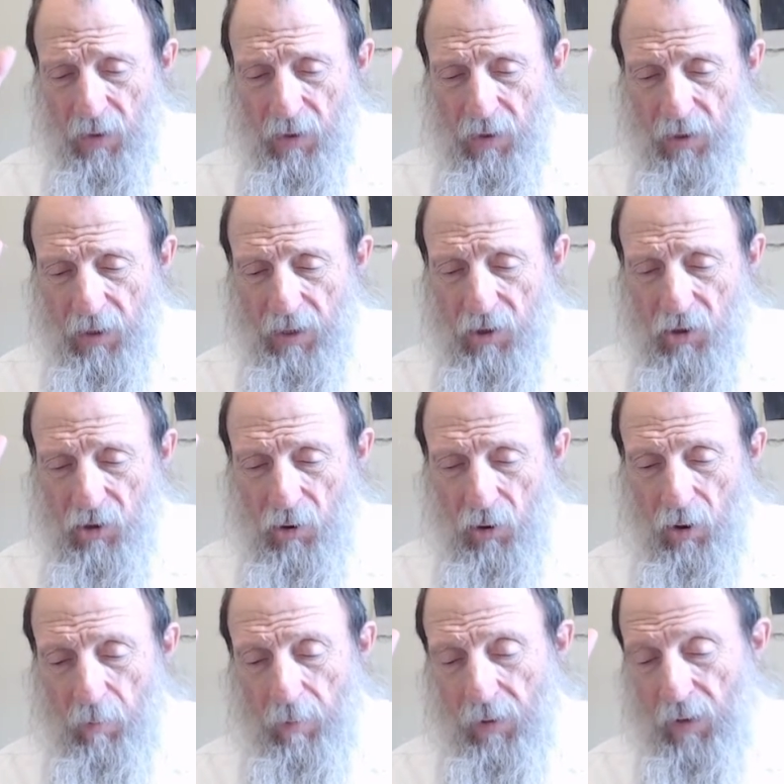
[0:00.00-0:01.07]
yesh
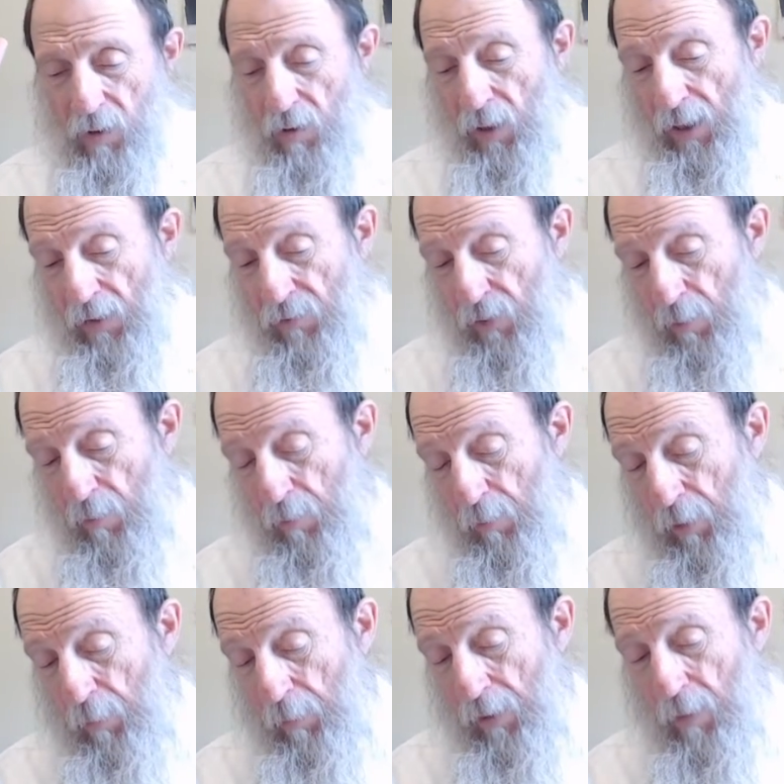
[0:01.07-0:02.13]
tzorech b'chanun. I have to
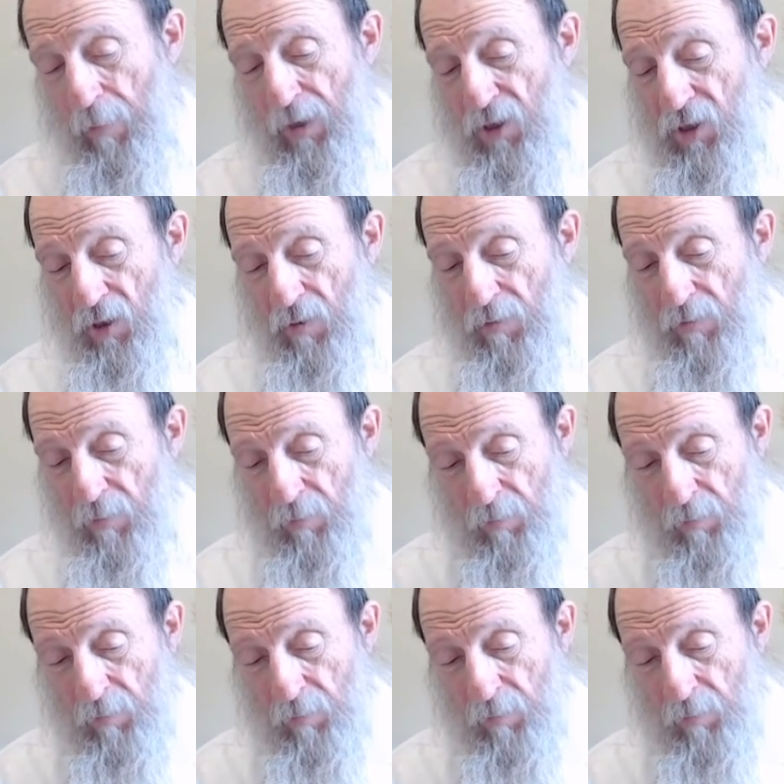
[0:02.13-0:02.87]
prepare myself.